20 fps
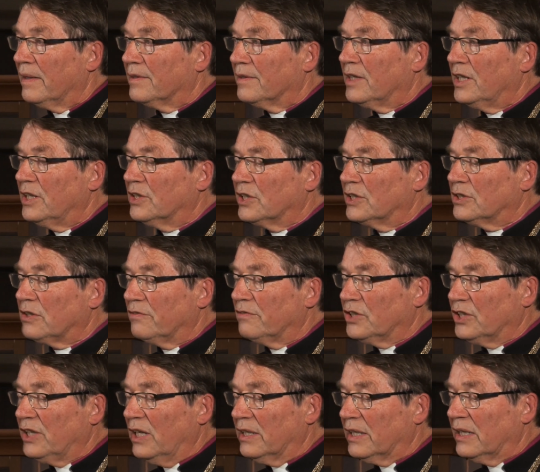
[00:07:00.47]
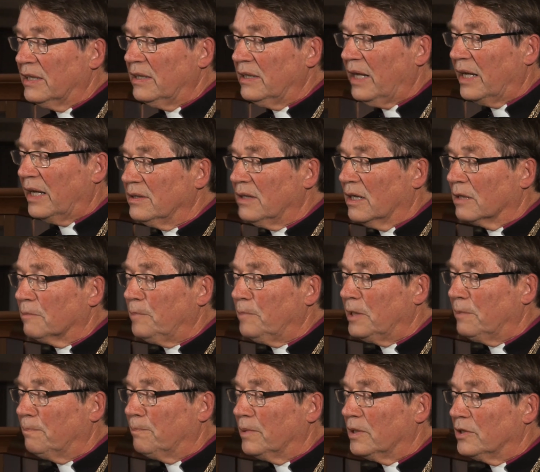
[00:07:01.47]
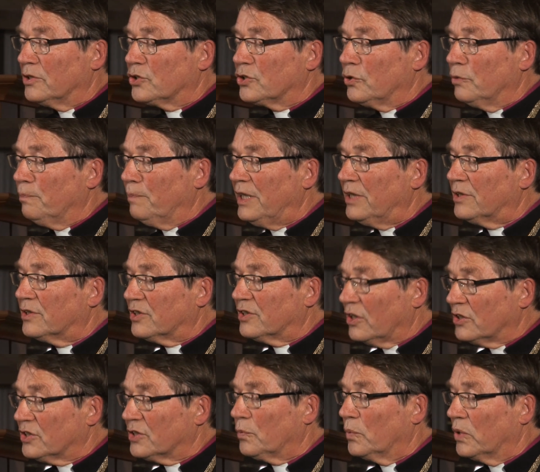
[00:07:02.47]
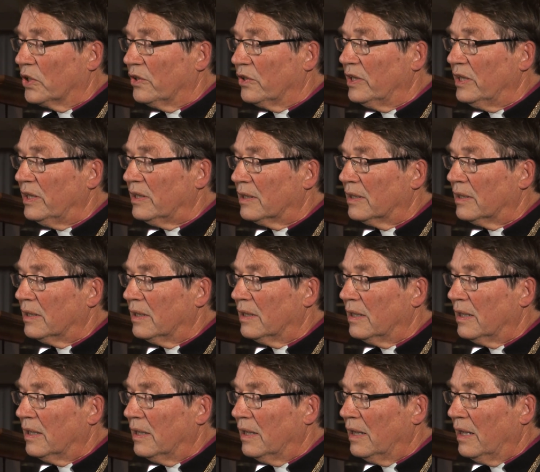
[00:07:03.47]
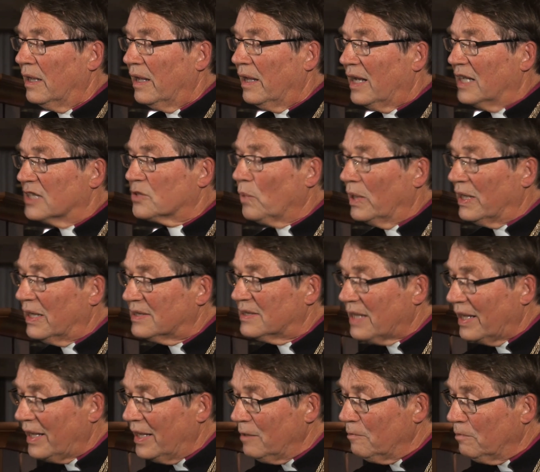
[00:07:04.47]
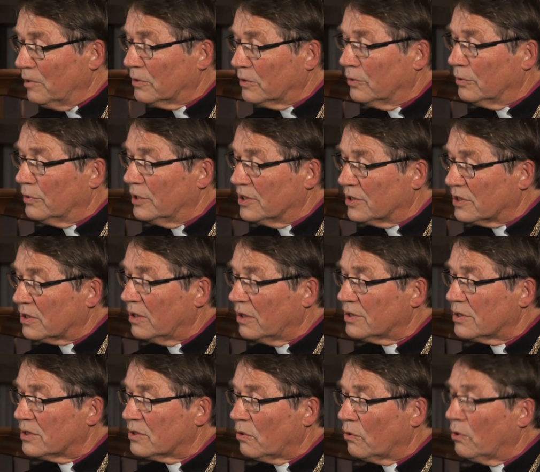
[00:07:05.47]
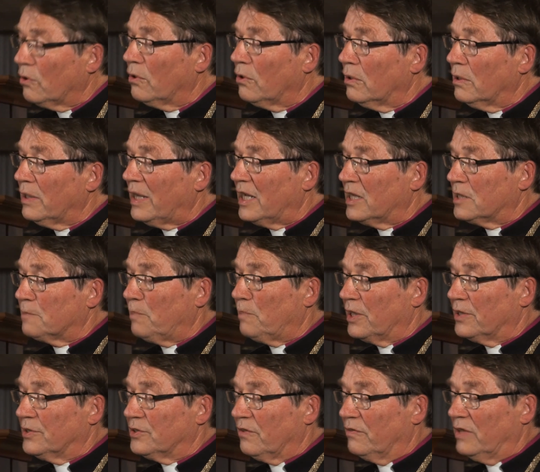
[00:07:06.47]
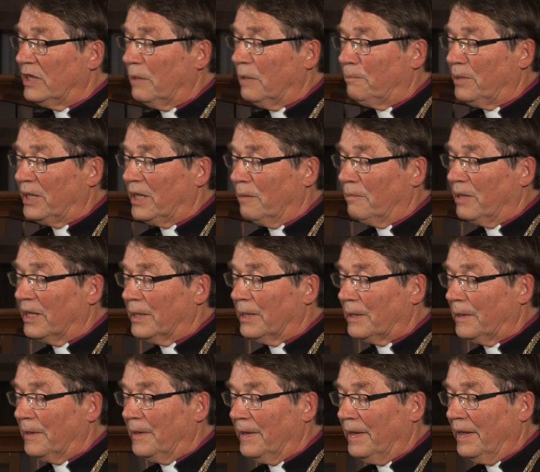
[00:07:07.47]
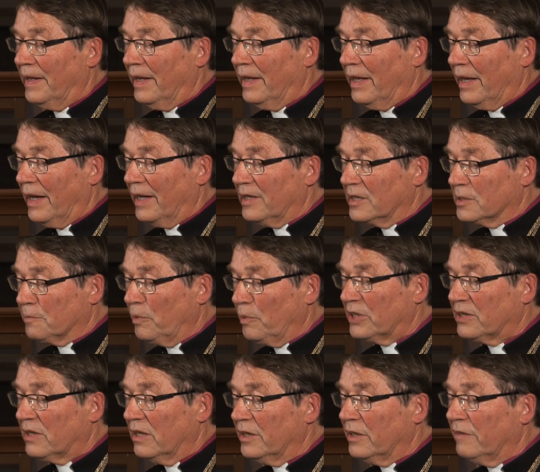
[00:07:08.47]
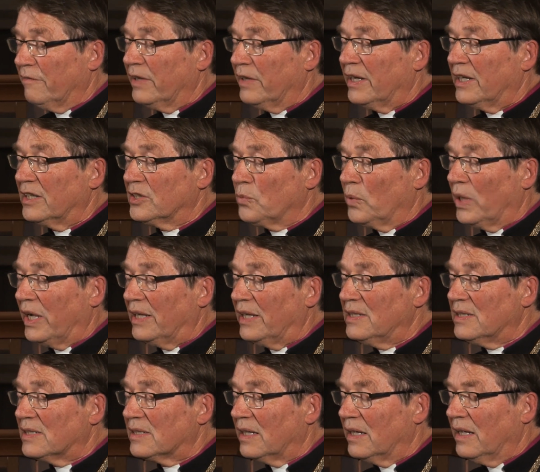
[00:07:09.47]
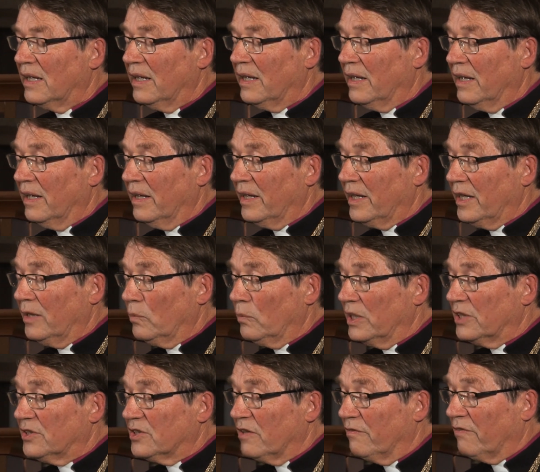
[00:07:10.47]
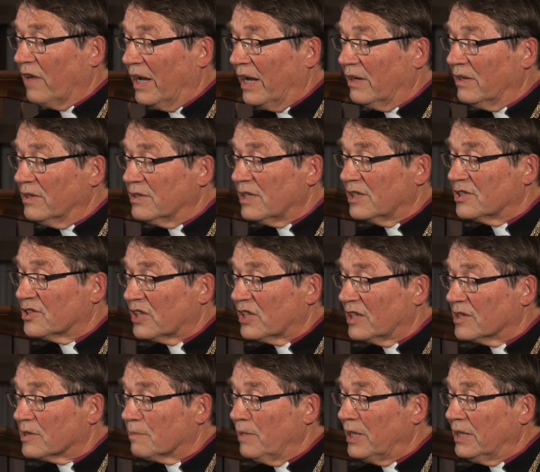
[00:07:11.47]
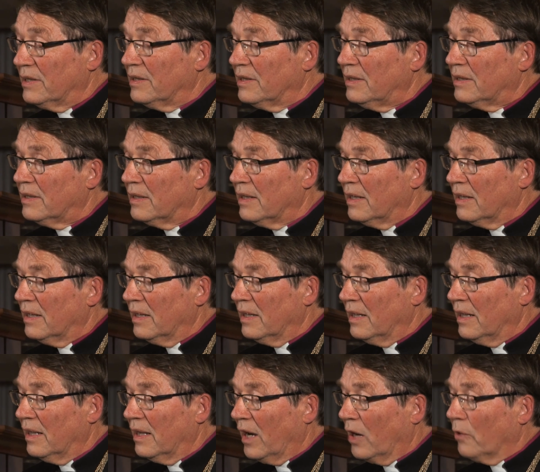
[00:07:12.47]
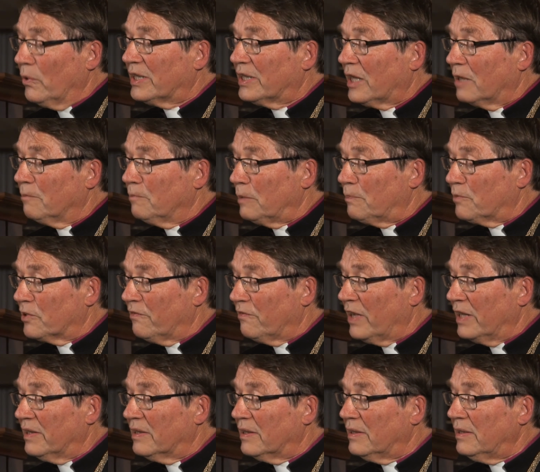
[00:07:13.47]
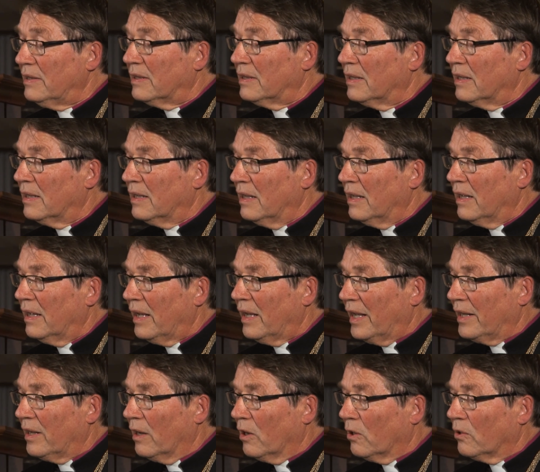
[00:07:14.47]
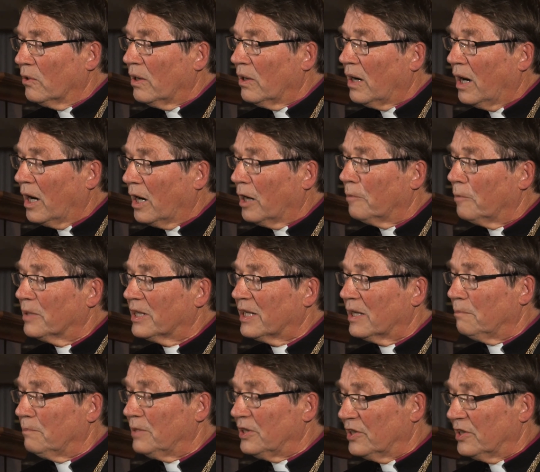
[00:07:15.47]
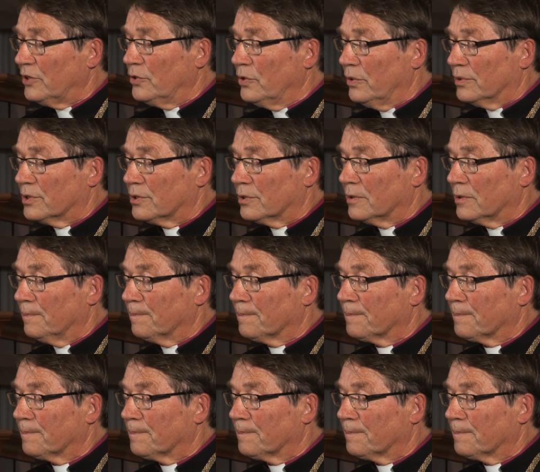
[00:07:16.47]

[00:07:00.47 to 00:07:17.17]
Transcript: Teachers of children young people should be trustworthy, as well as able to discuss all aspects of the epidemic, and especially the various ways in which the virus is transmitted, how it can be prevented, and how harm can be reduced.